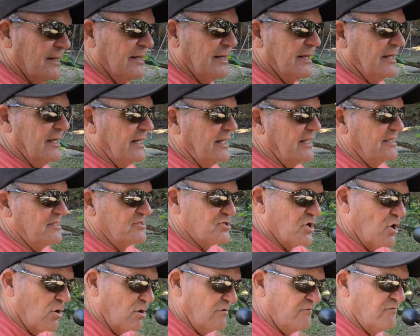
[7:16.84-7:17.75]
it is
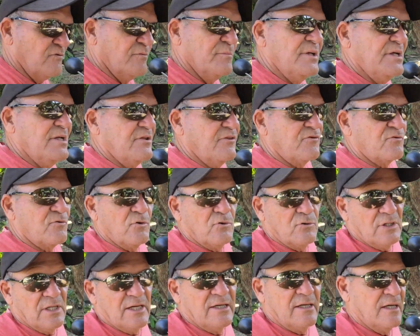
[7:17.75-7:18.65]
hard for me to throw a
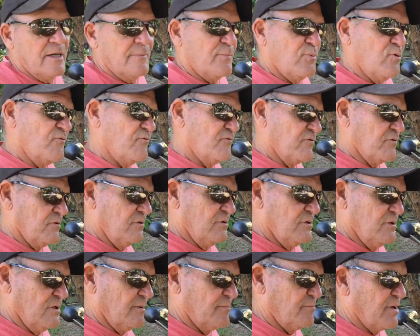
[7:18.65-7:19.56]
leg up over
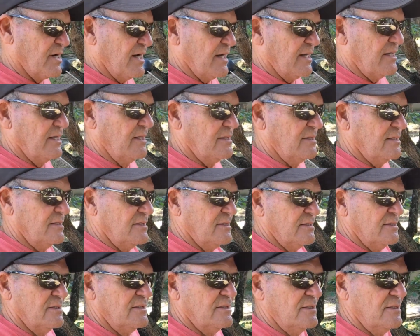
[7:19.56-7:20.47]
a bike
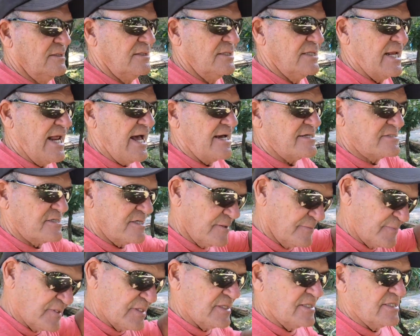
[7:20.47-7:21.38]
that has
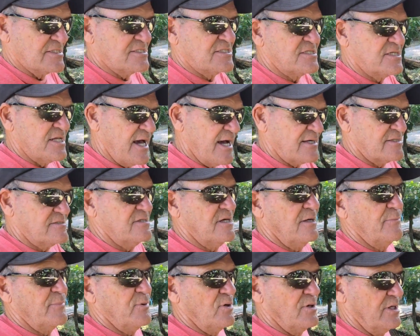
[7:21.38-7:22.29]
something that stacks
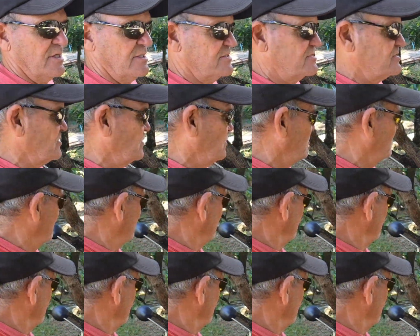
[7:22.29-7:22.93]
up on it. So